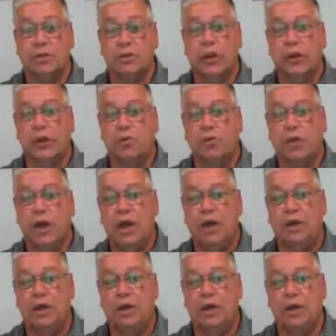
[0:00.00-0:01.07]
I know we
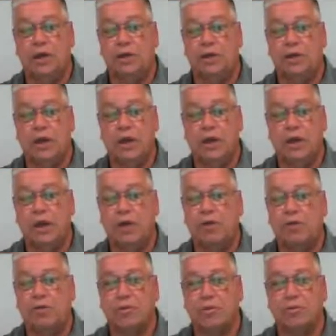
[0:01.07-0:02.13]
had the
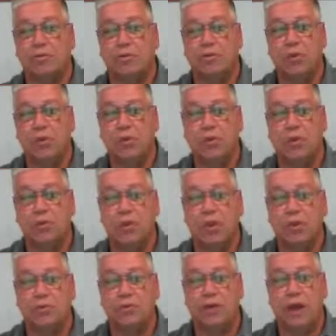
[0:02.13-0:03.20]
telehealth bill that
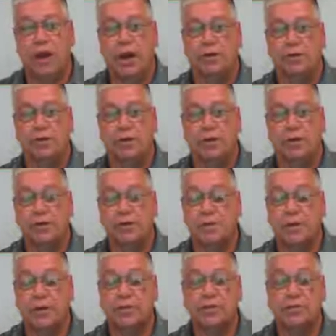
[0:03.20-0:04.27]
went through the House during the
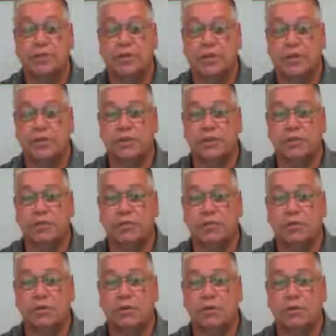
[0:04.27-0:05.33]
special session.
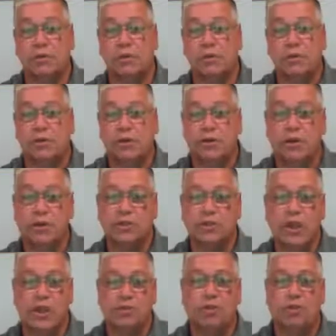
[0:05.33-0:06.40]
Does
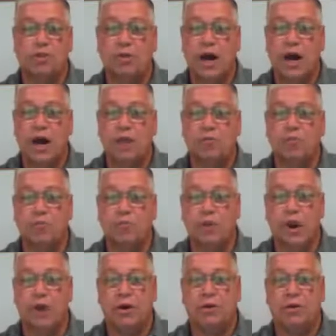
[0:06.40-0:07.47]
that provide for
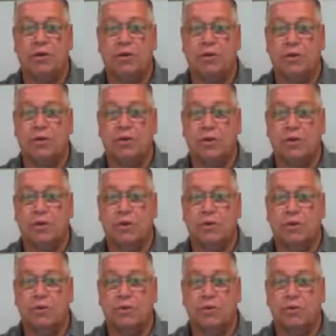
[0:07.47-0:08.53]
better
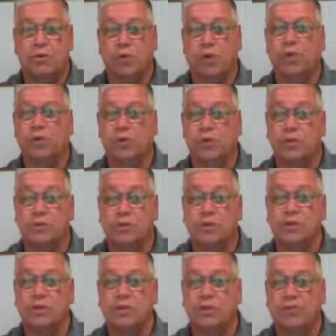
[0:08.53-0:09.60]

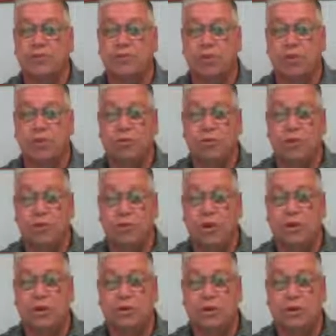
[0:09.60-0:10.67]
resources for the
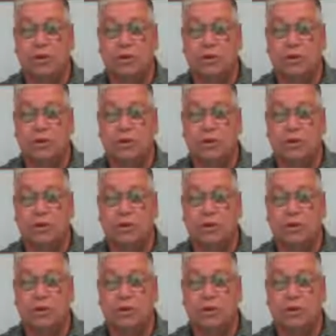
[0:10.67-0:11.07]
community?